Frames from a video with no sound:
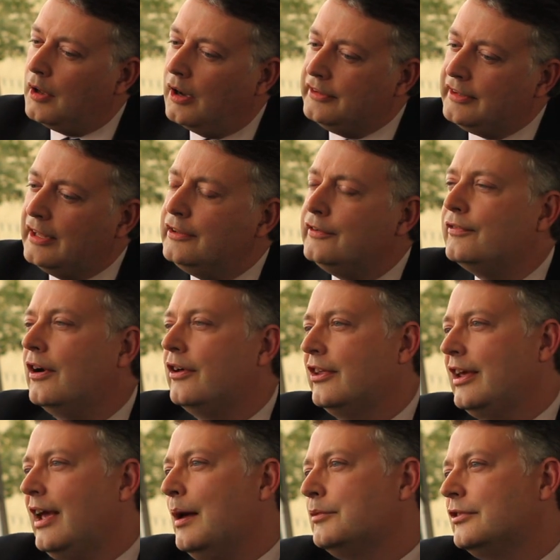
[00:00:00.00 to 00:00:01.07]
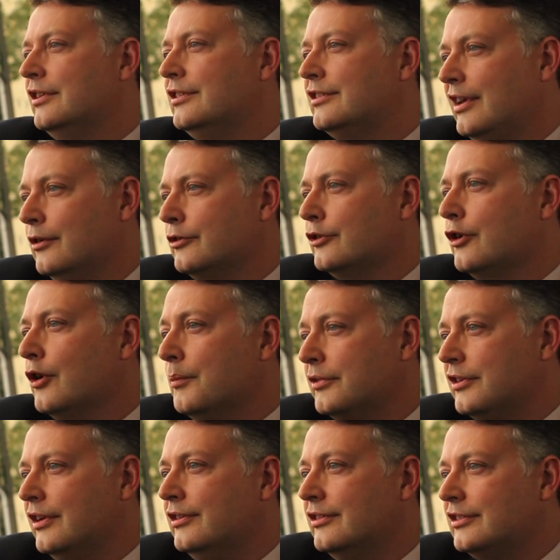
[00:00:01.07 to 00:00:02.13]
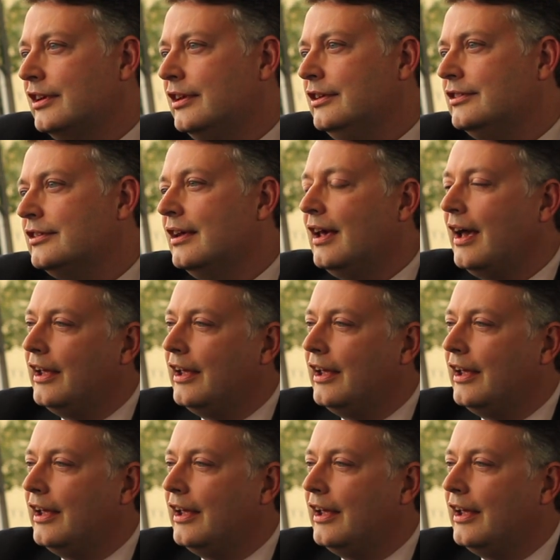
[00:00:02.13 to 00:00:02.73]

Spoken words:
identify the gaps in skills and competencies,